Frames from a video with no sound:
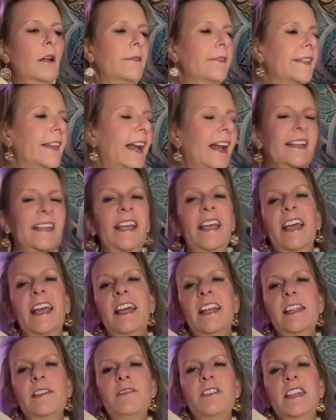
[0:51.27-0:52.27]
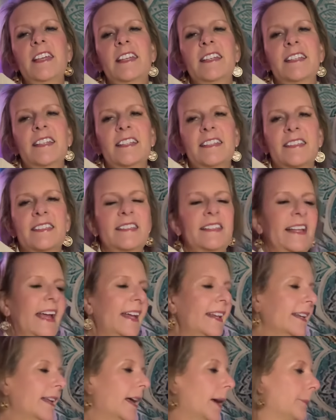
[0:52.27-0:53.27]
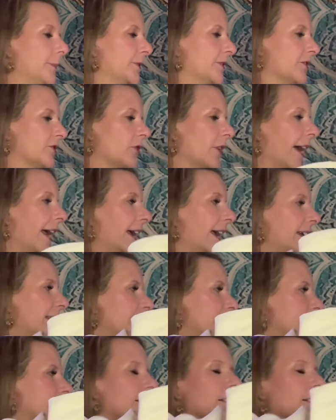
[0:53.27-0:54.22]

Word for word: that I can't even get to stand up straight,